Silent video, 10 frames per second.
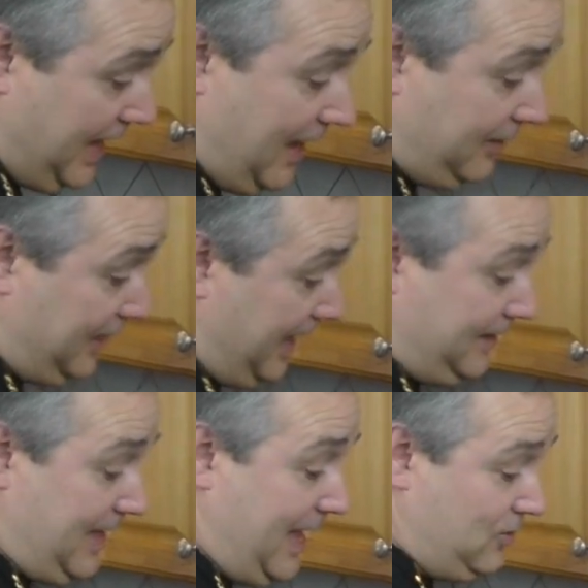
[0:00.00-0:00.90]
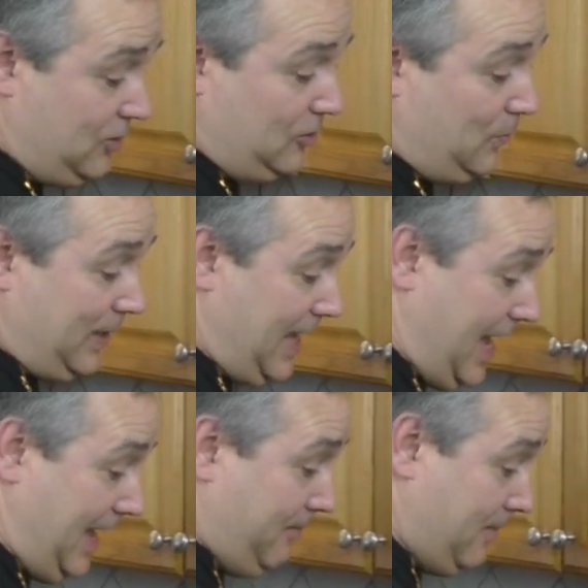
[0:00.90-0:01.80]
how thick that just
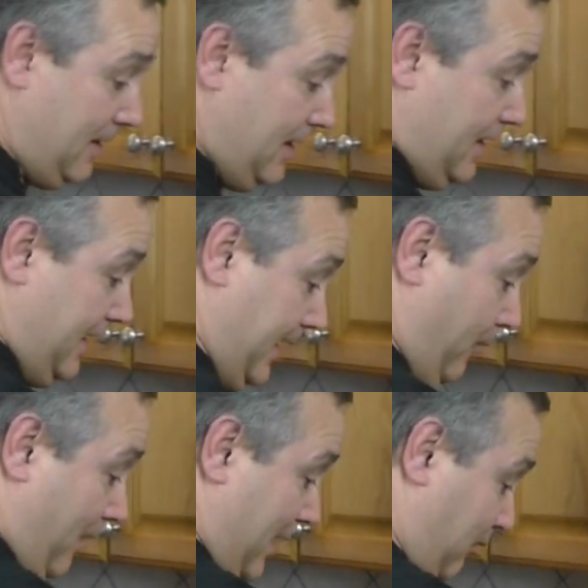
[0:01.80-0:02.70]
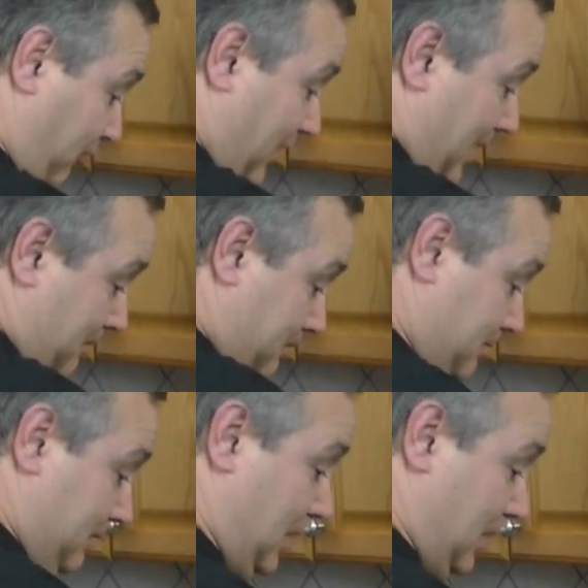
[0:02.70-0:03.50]
became. It went from,